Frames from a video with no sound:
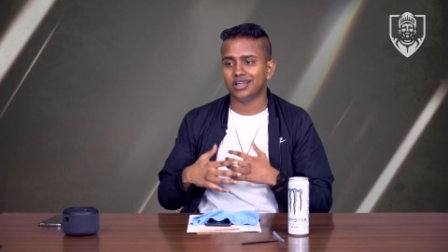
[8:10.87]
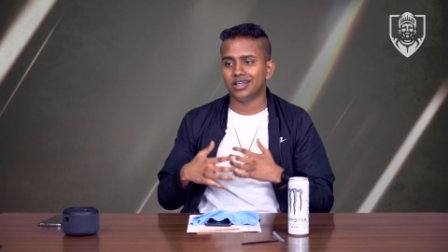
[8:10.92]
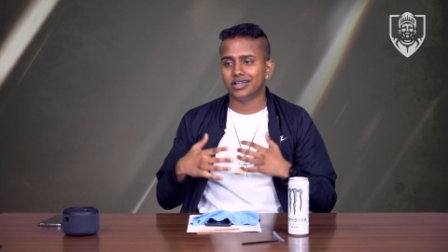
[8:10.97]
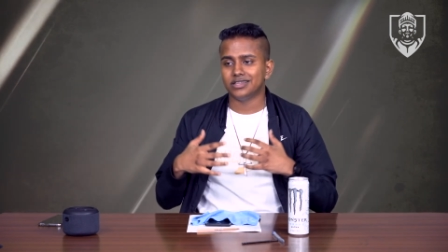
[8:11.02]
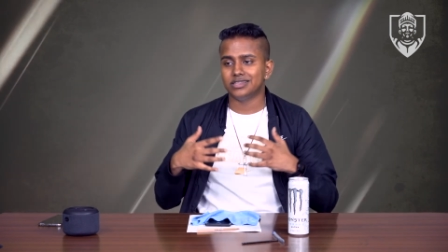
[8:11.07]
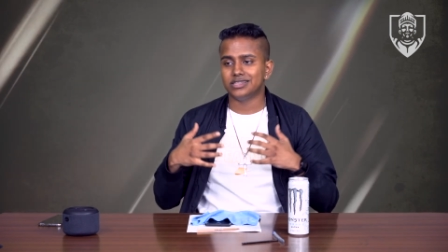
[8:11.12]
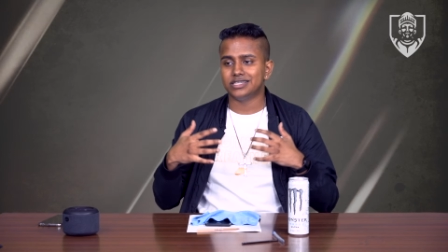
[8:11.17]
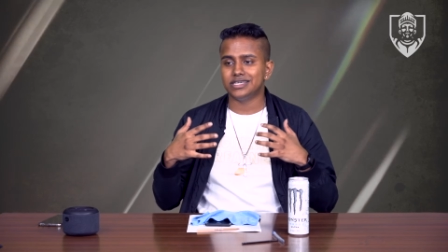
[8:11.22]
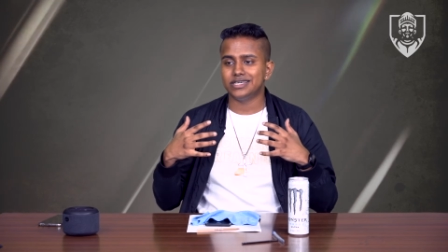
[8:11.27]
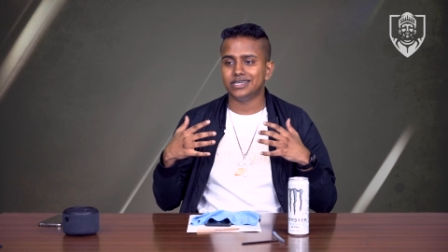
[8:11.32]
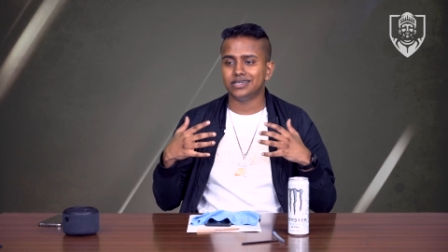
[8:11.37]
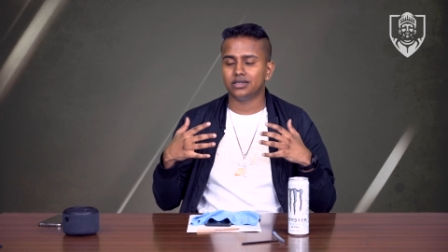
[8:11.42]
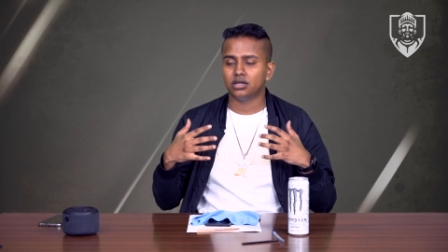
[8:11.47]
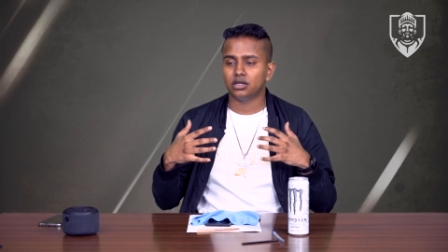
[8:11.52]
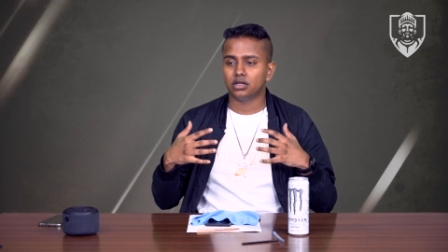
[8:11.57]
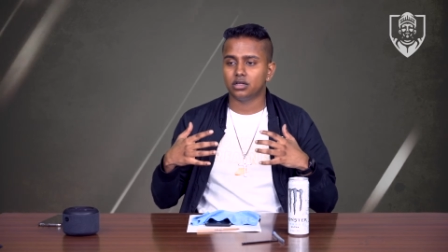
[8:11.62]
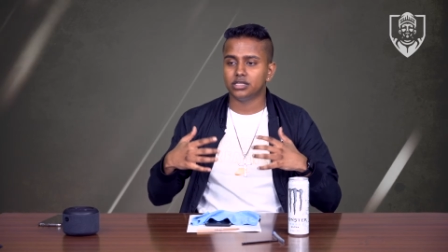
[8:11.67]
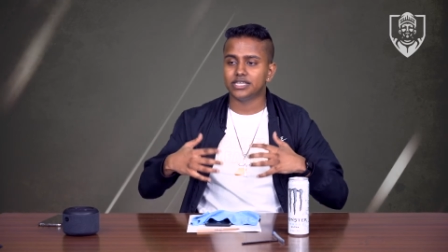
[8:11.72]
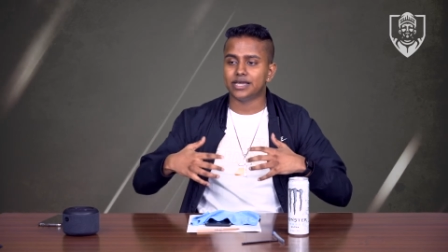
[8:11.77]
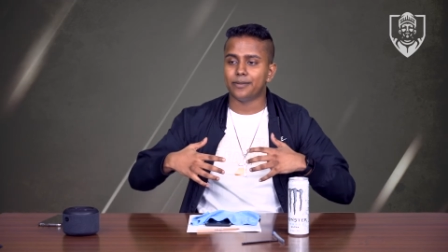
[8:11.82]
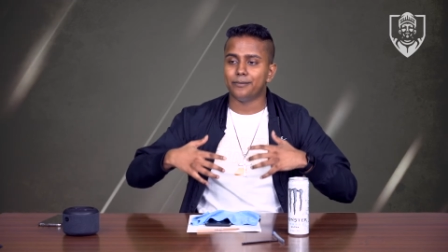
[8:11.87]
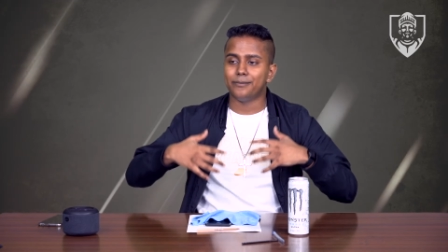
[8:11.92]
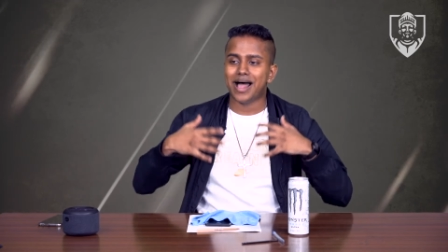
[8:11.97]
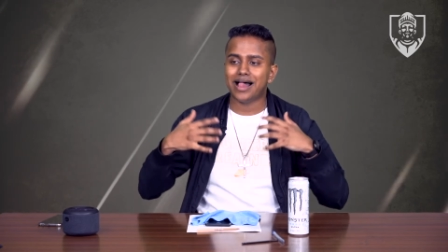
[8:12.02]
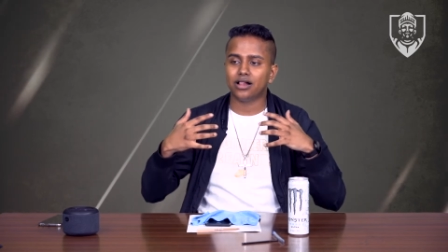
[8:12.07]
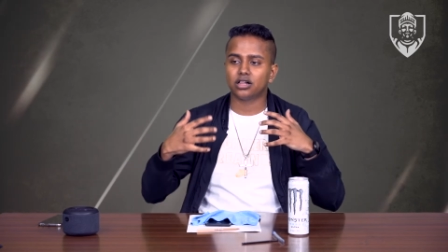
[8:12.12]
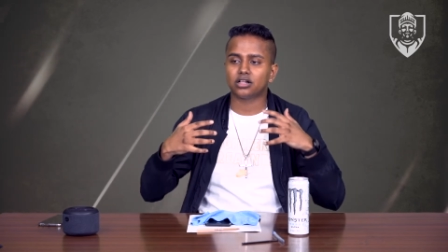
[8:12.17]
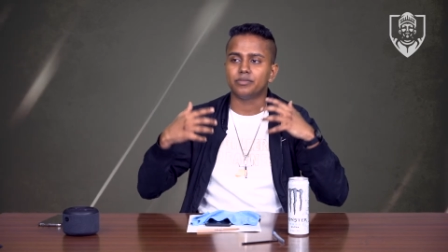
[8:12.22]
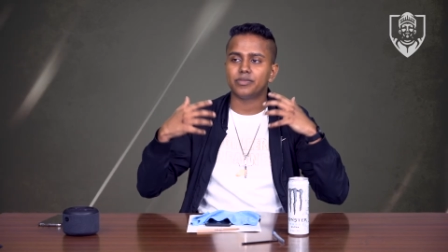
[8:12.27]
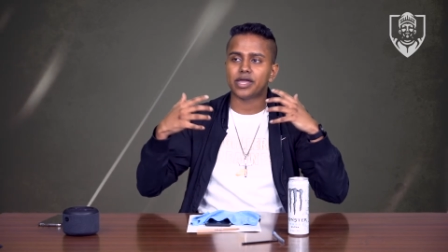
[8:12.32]
the, the
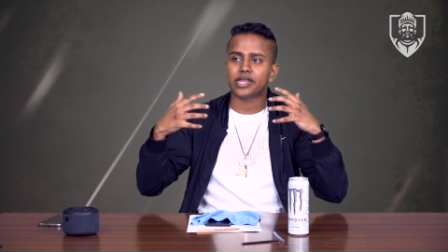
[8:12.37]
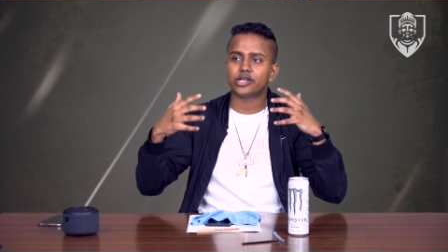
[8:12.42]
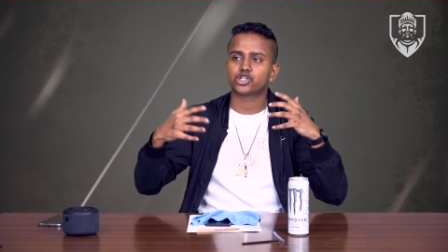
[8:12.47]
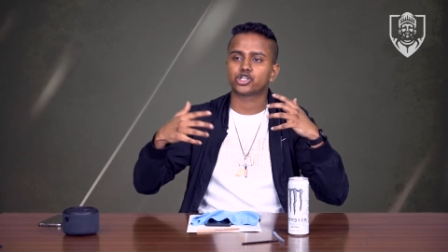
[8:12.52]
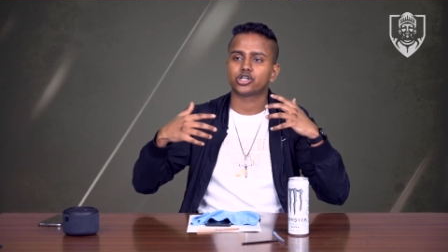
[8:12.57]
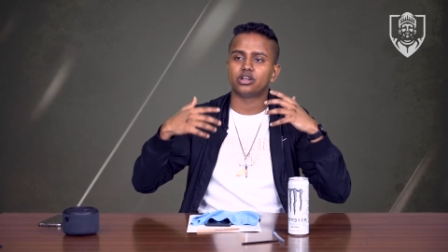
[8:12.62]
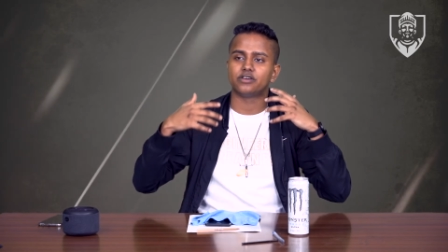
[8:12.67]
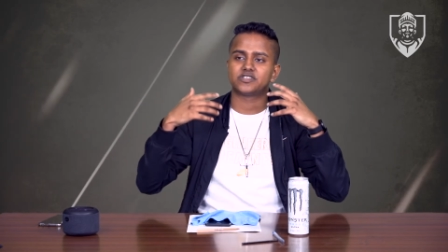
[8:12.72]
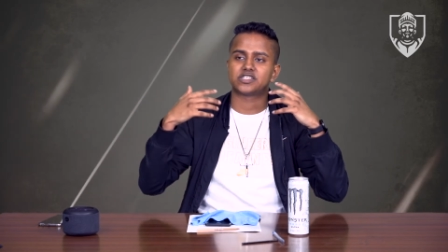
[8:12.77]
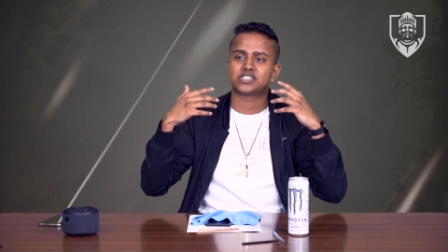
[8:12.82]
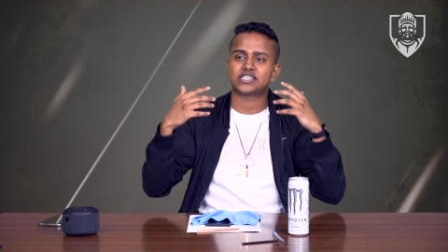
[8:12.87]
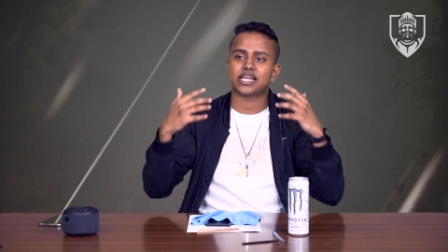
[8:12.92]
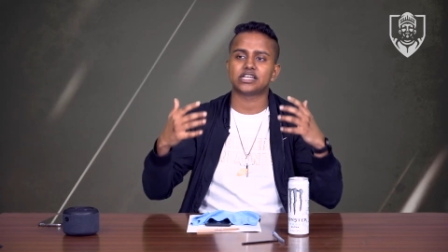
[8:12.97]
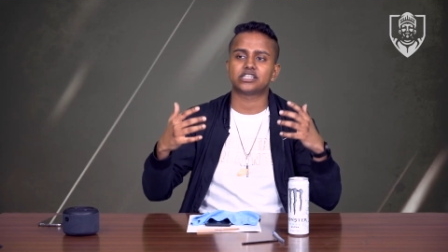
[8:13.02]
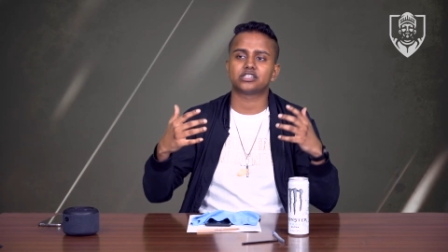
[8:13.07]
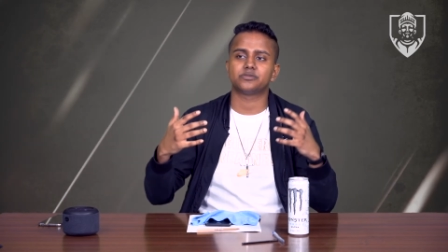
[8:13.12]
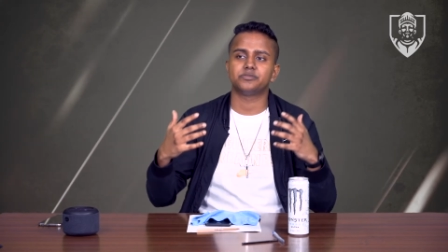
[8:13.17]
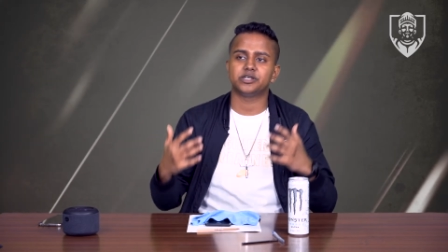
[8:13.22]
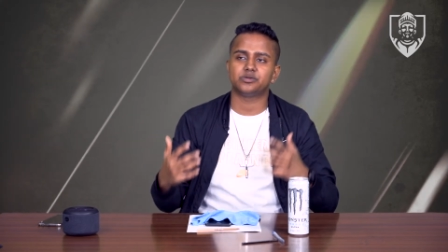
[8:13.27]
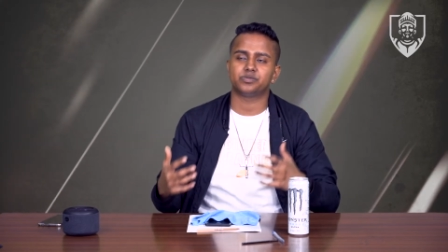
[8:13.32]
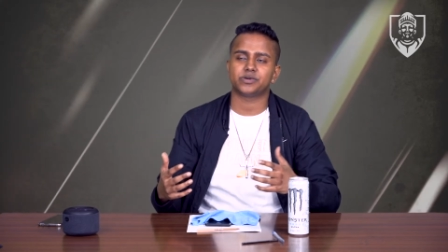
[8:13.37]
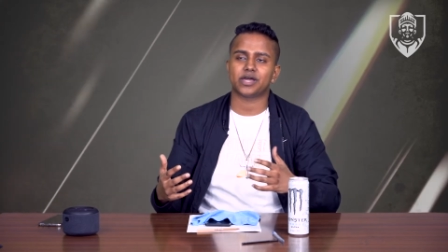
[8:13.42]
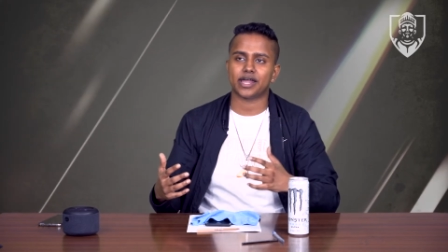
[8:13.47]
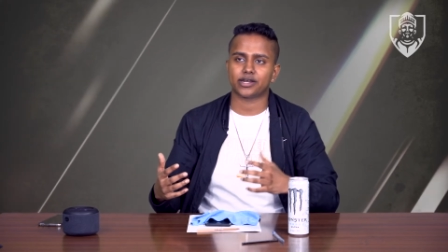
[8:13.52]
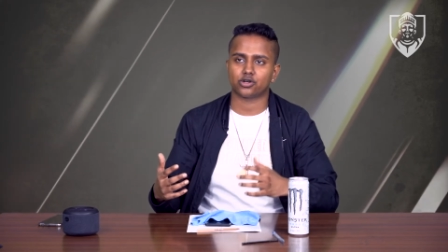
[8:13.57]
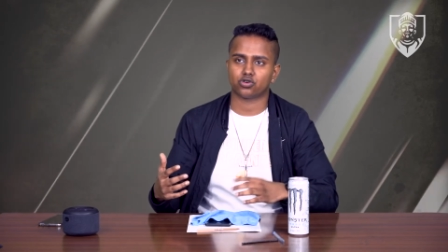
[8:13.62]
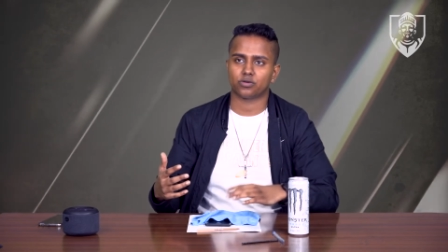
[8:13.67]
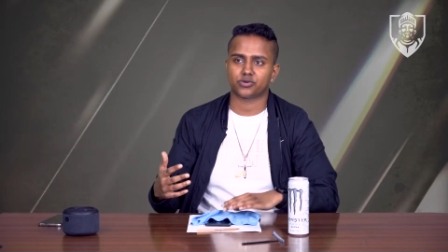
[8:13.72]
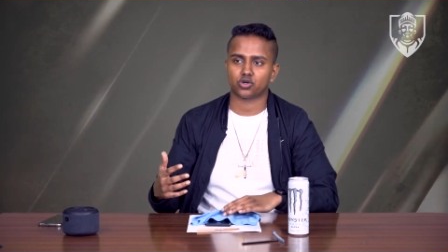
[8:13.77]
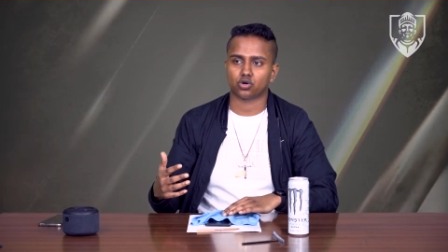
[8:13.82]
amalgamation of sentiment behind
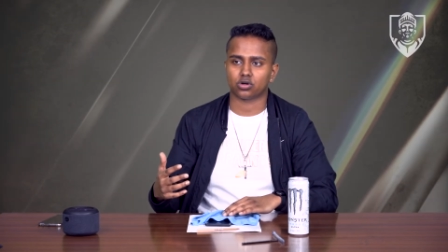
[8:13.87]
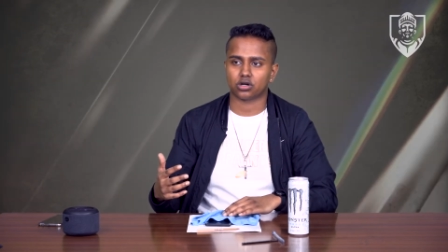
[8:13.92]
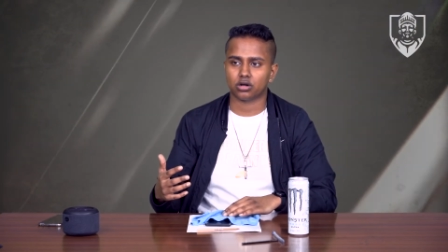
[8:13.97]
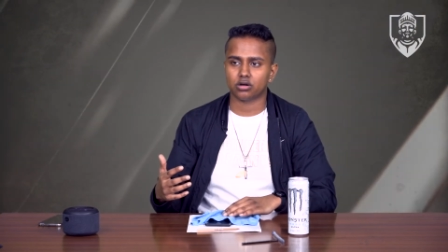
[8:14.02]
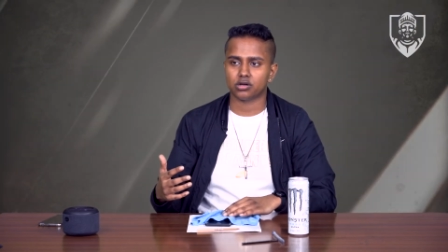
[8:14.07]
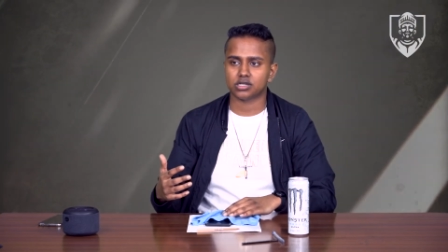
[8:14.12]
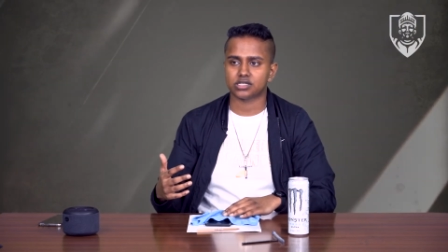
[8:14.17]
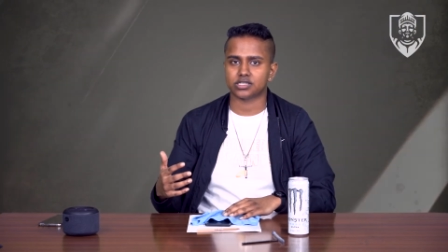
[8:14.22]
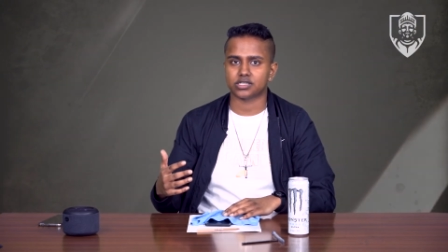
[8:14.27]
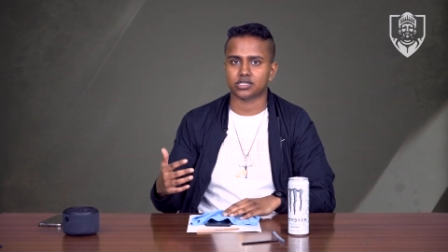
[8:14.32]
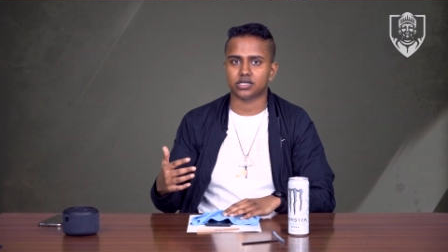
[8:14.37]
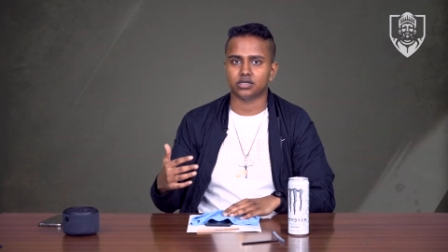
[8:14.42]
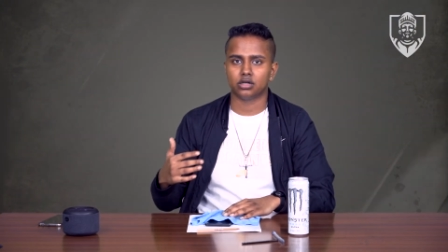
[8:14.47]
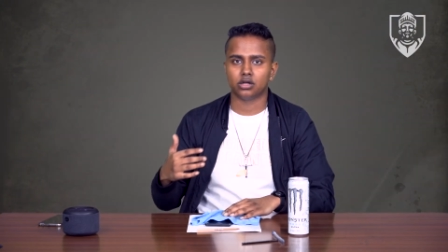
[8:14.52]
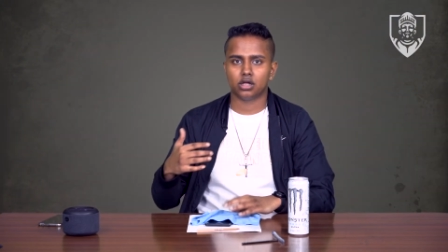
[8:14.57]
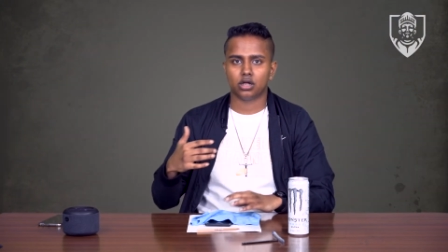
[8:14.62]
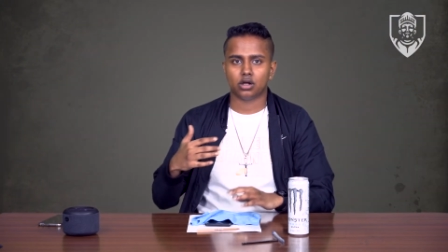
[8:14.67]
cryptocurrency,